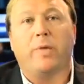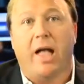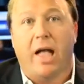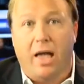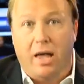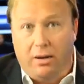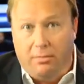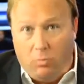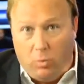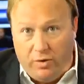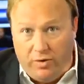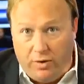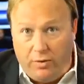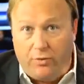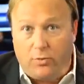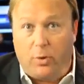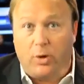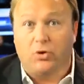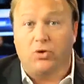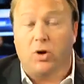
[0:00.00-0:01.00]
And
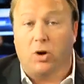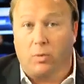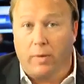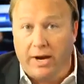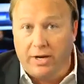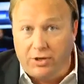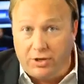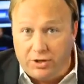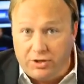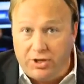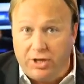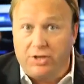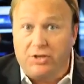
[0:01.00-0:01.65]
within 3 generations,